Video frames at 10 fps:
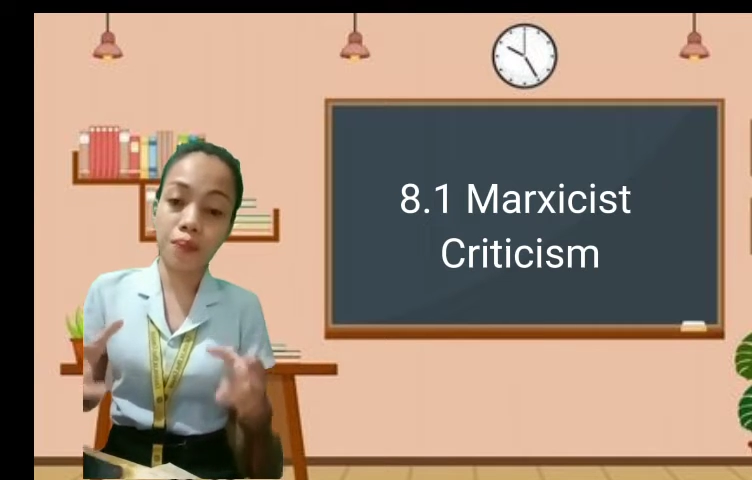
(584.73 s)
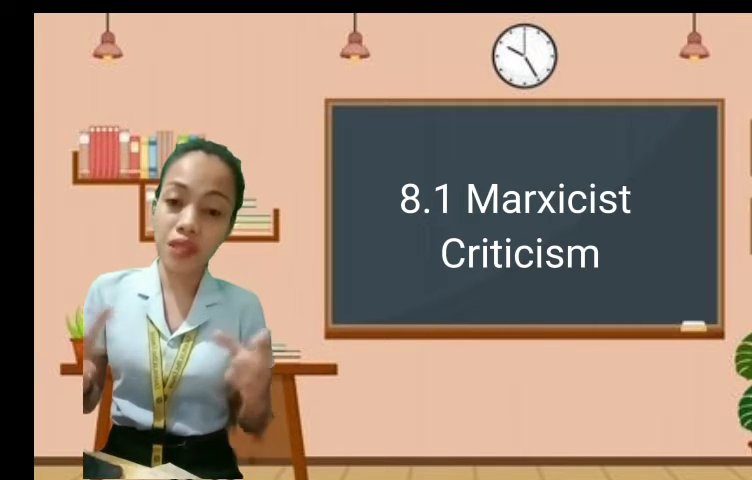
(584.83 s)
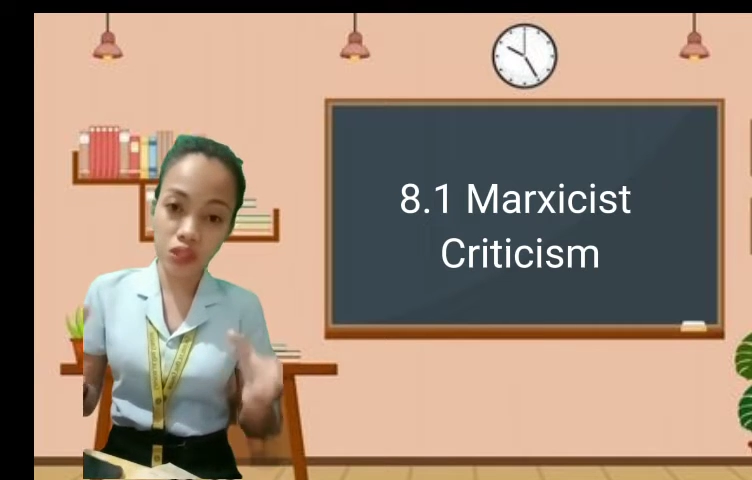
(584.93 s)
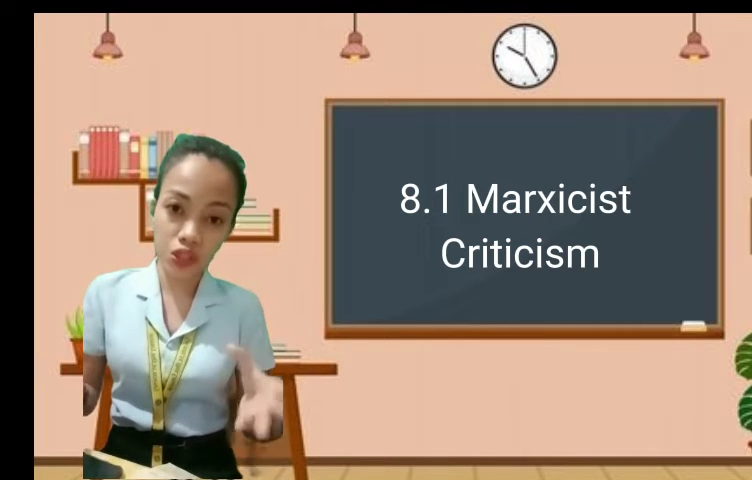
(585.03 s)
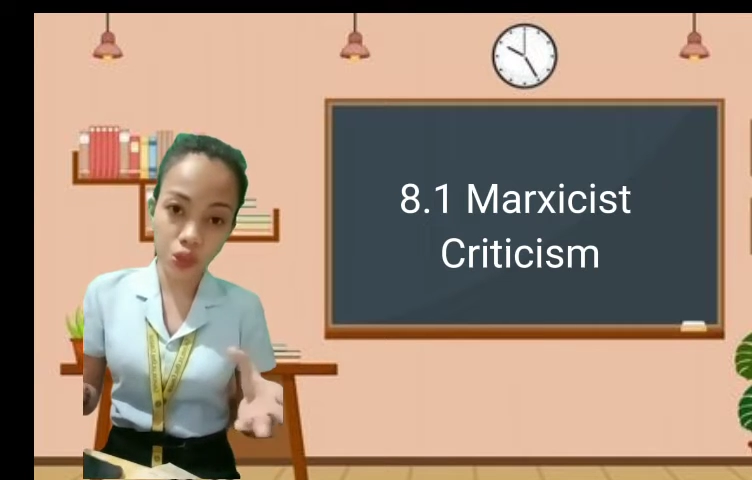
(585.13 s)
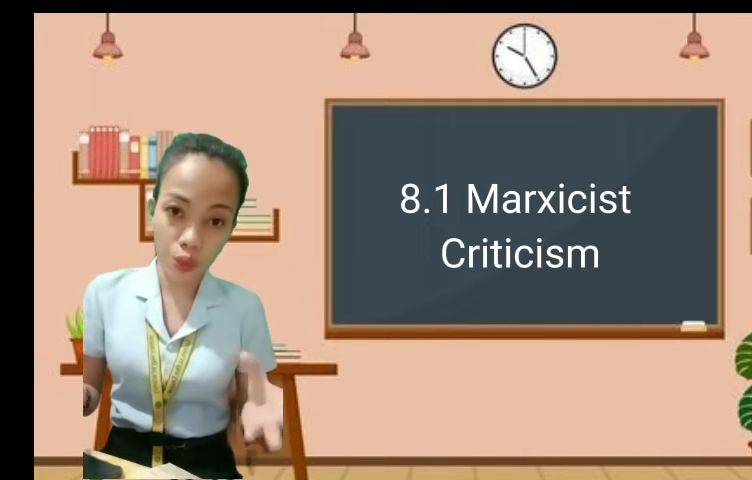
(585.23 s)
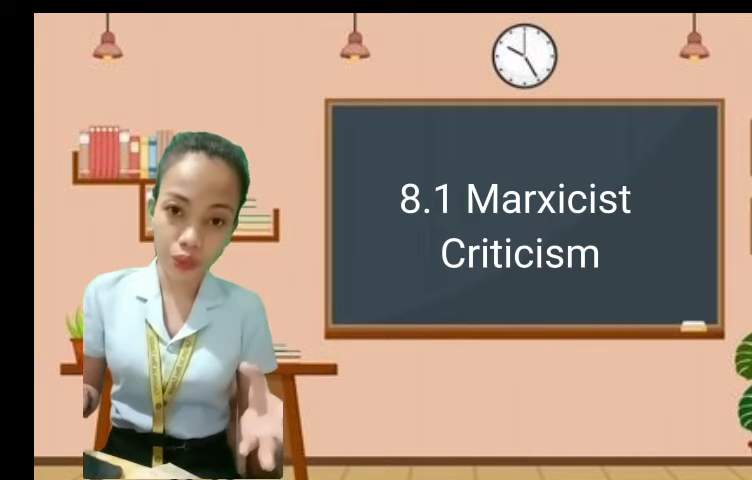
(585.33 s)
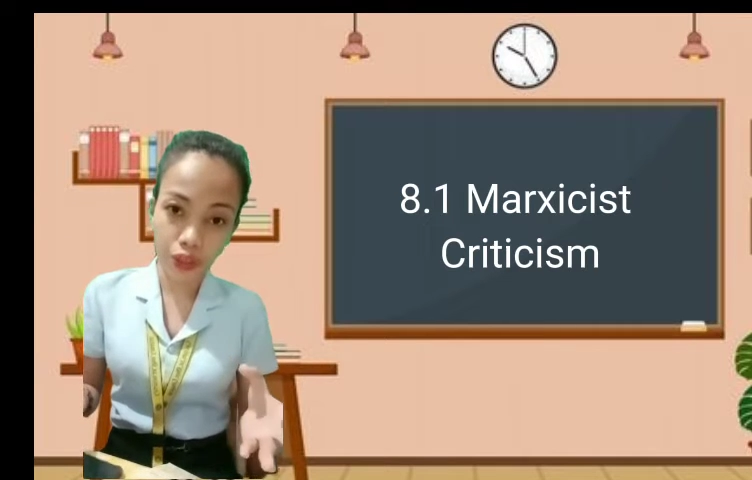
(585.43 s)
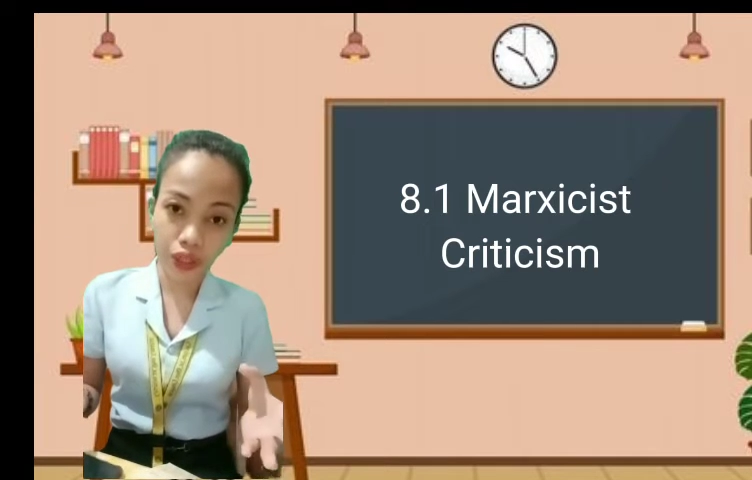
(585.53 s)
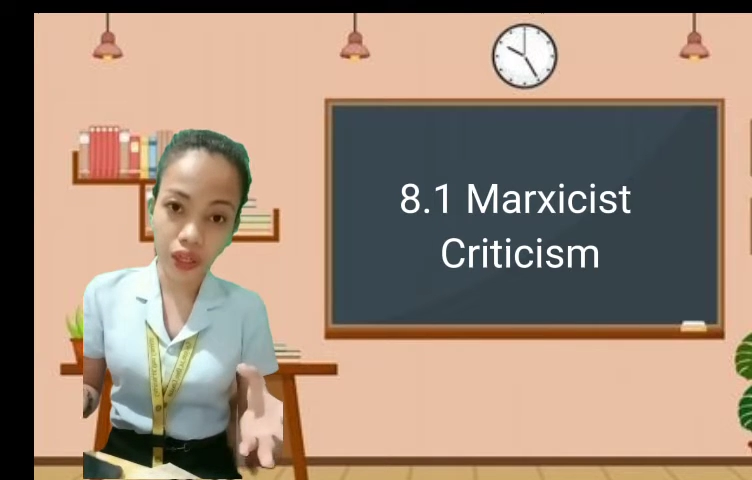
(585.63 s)
business
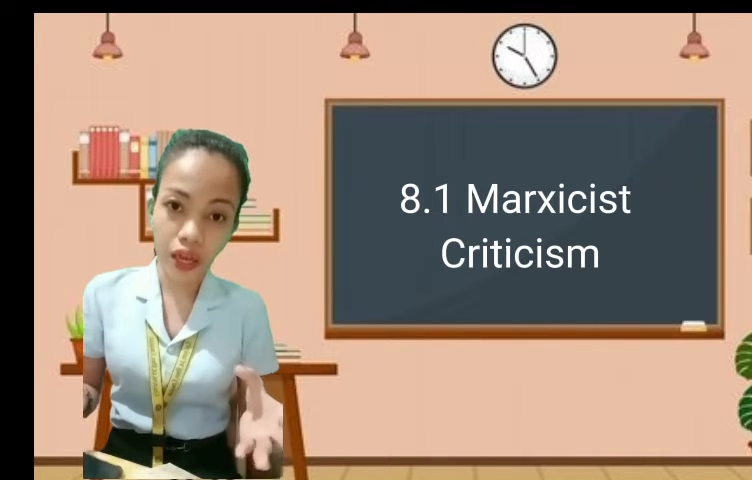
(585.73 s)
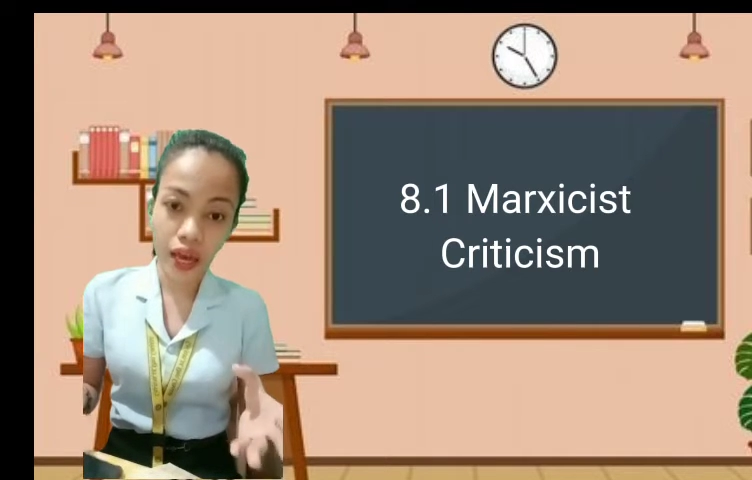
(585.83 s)
owner.